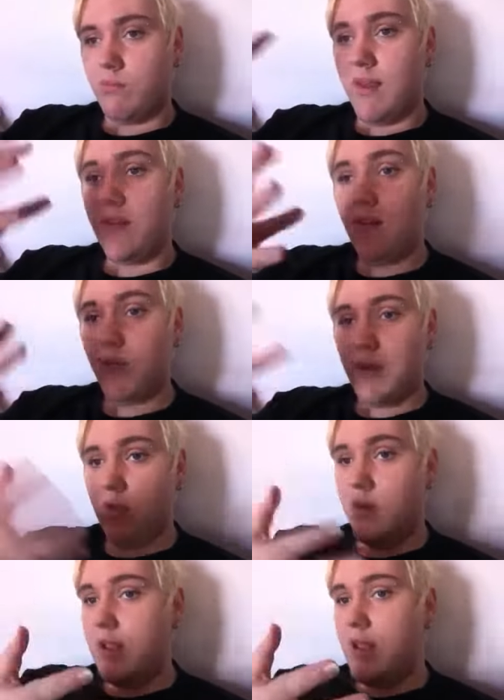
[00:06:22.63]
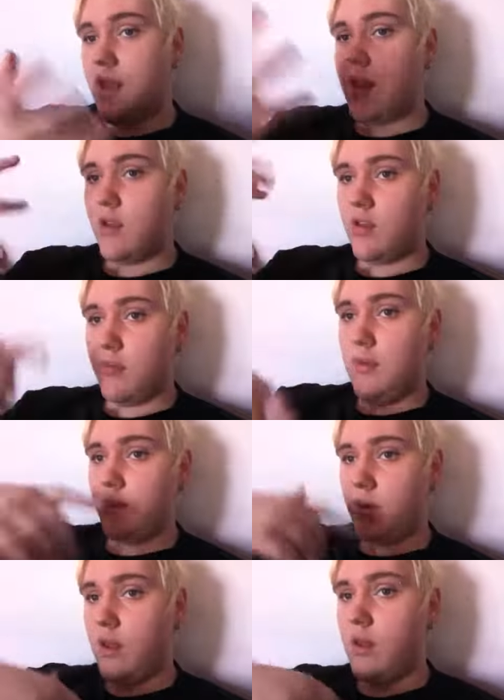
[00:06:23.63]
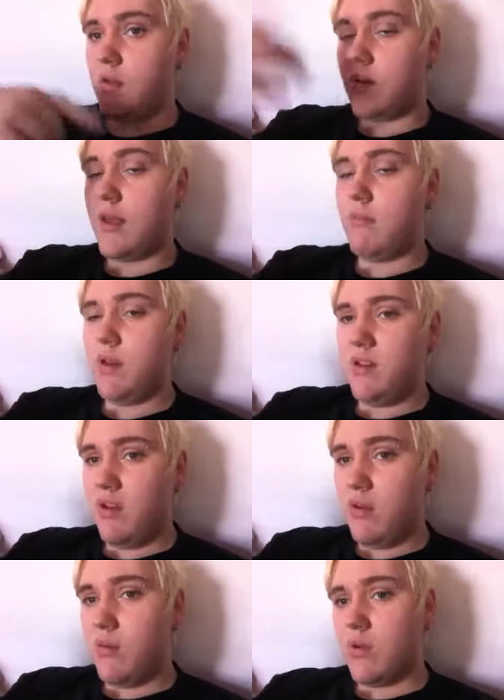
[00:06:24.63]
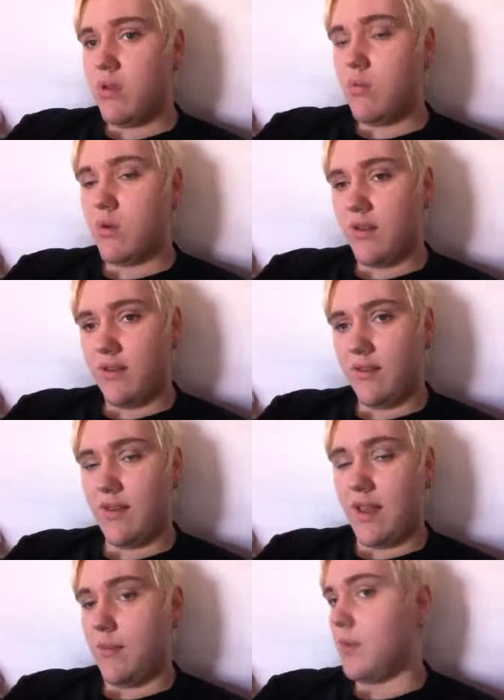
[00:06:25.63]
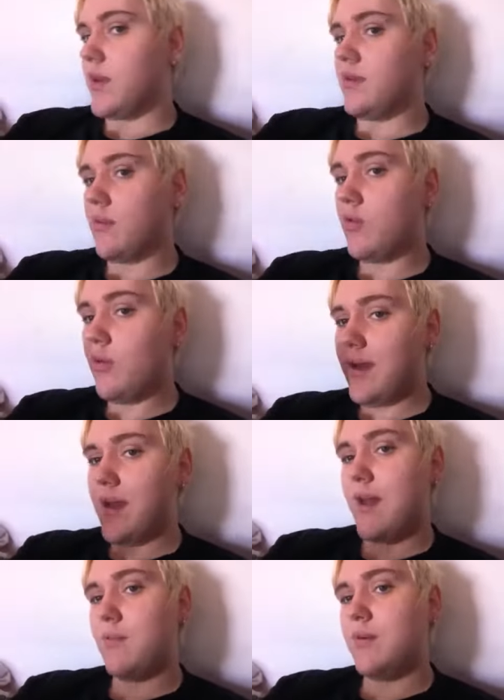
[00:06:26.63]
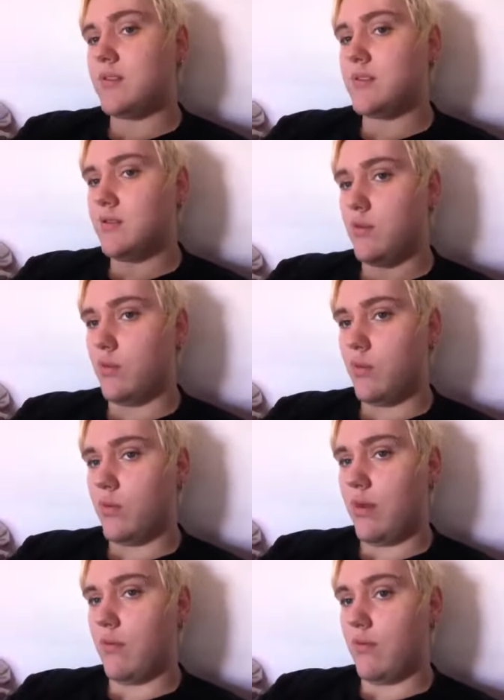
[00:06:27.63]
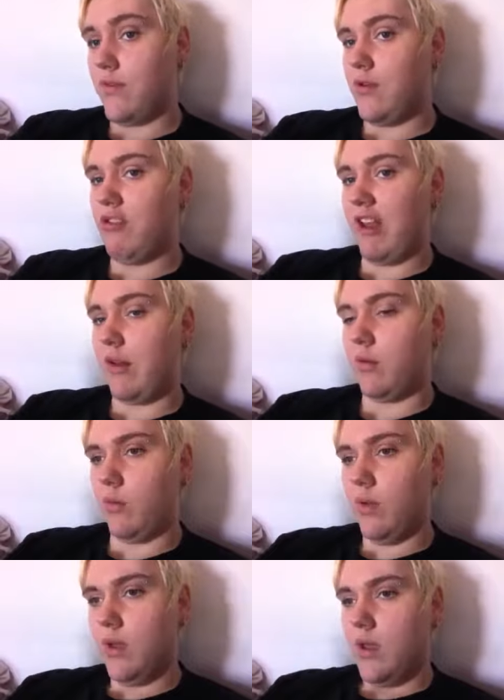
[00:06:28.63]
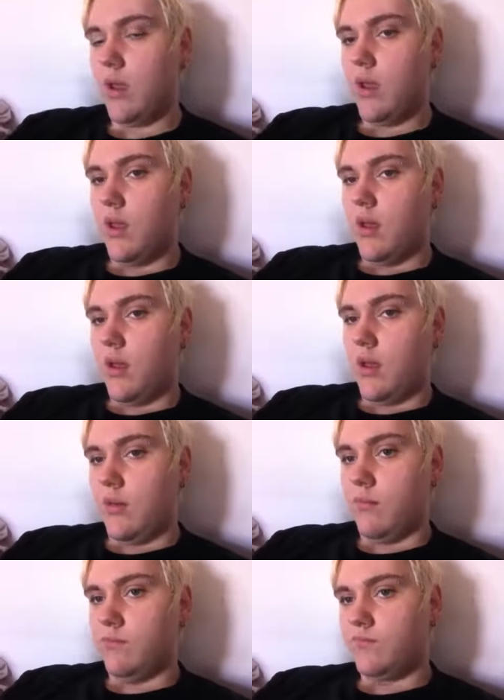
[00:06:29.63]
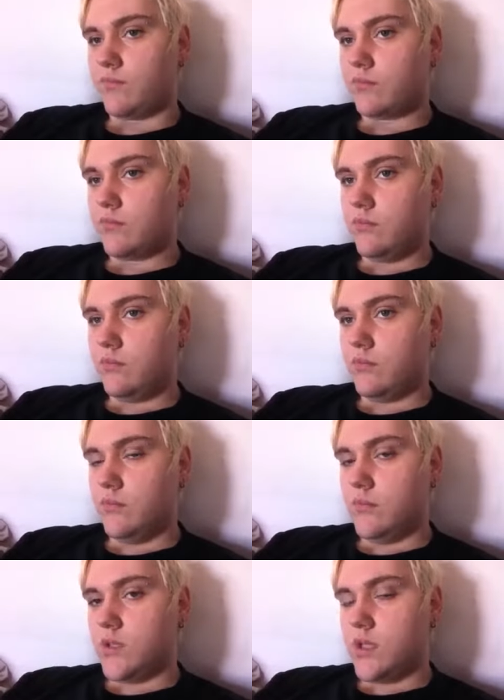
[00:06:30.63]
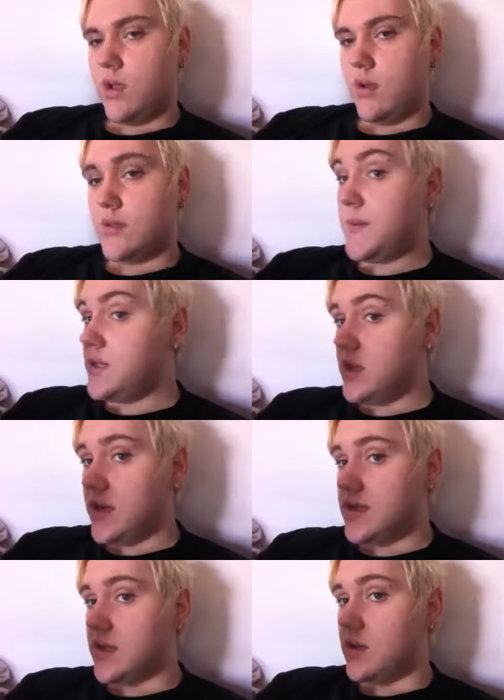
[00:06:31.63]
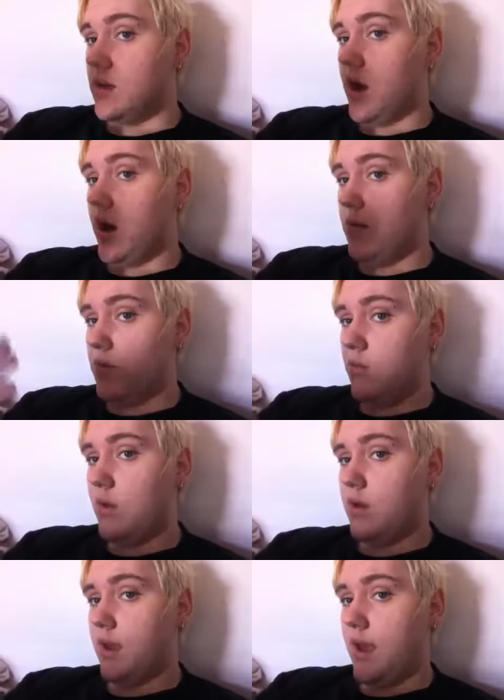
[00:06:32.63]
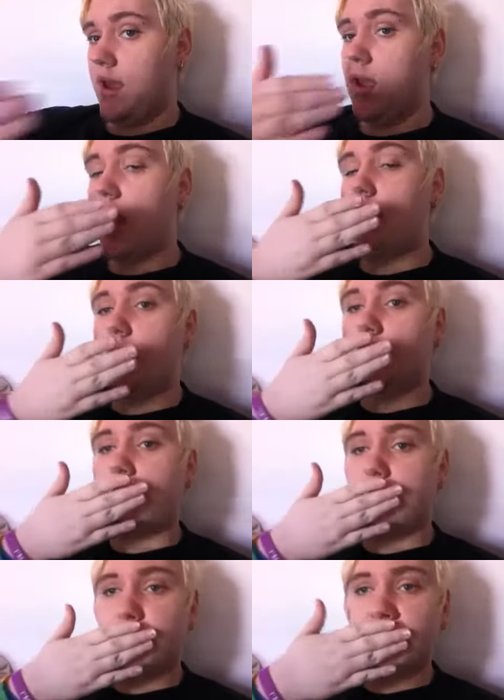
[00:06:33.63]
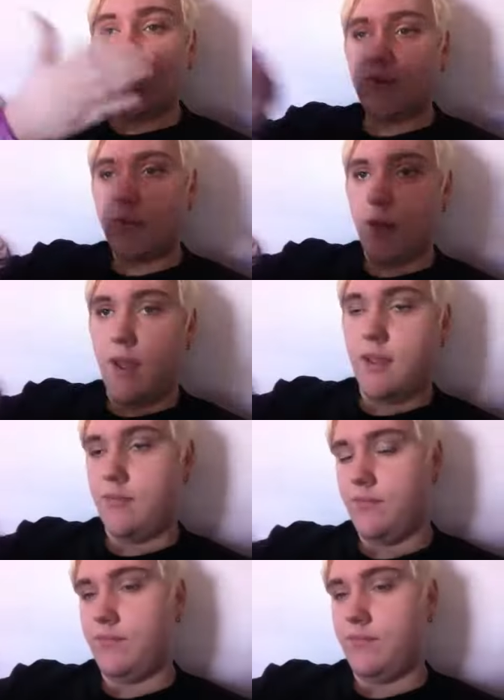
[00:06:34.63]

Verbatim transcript: message me on here, comment below, let me know what you want to see because I'm quite happy to do a review channel. Um, so I'll speak to you guys soon. I hope you're all okay and I love you guys. Bye.